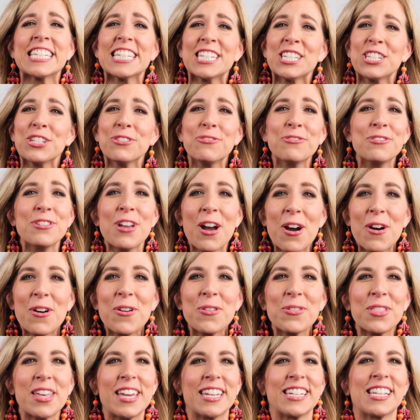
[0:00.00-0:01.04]
Did you
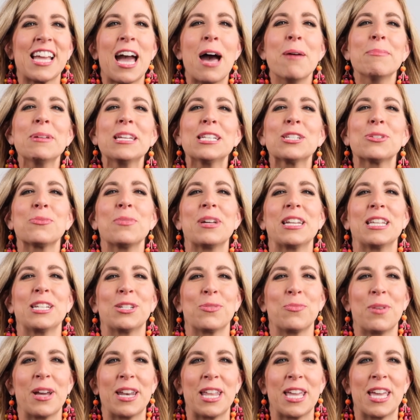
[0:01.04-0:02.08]
know that coming
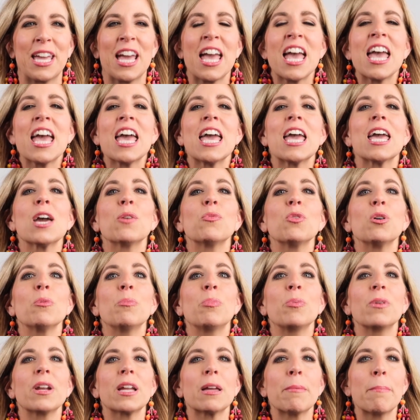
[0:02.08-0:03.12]
2020, it will
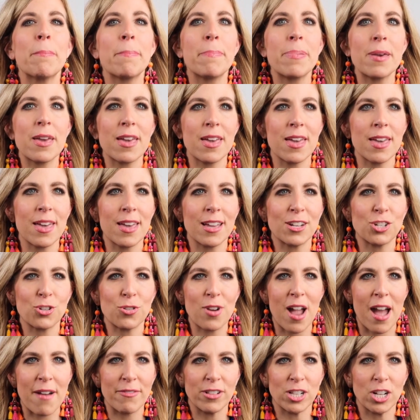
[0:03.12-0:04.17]
bring big
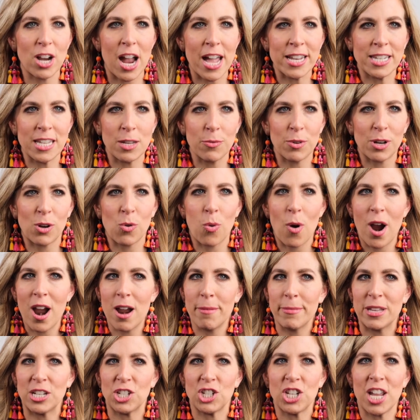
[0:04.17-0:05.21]
traveler ID
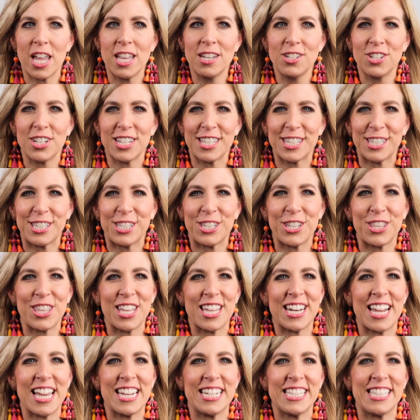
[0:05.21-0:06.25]
requirement changes to the
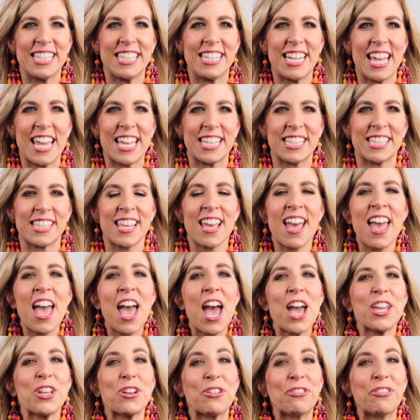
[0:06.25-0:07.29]
United States?
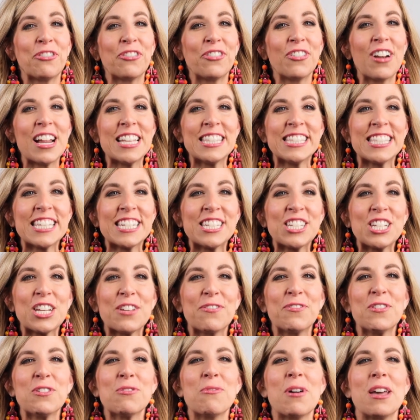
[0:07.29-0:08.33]
Your friends at
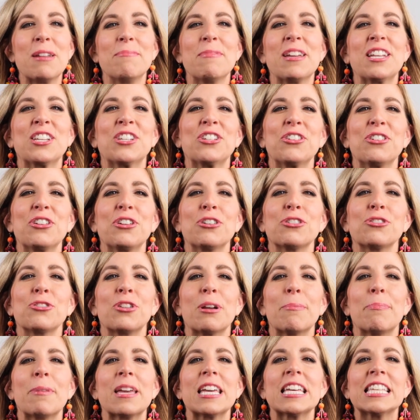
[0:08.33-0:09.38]
JIFU want to make sure your
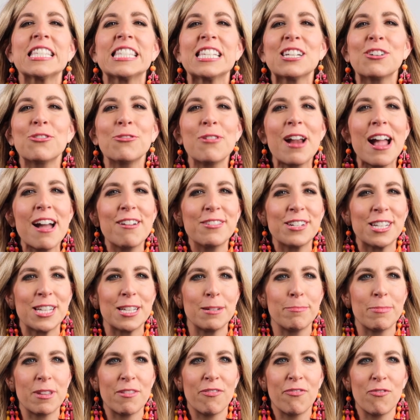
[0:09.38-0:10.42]
trip isn't
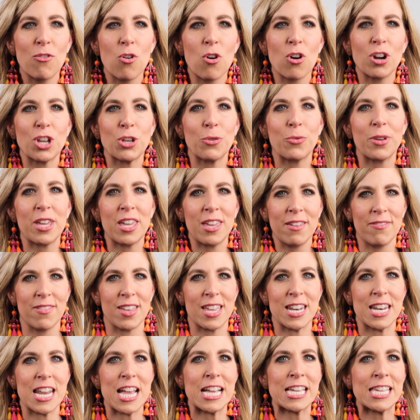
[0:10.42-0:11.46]
grounded before you
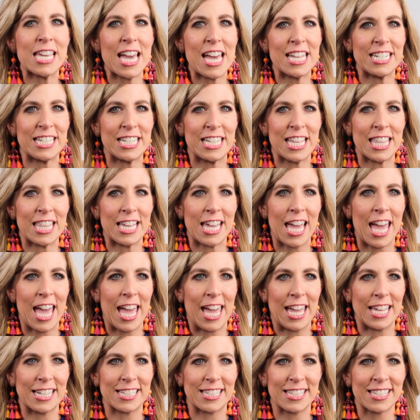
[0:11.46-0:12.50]
even get to the
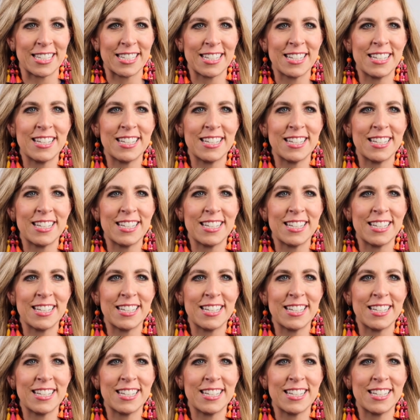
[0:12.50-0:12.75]
gate.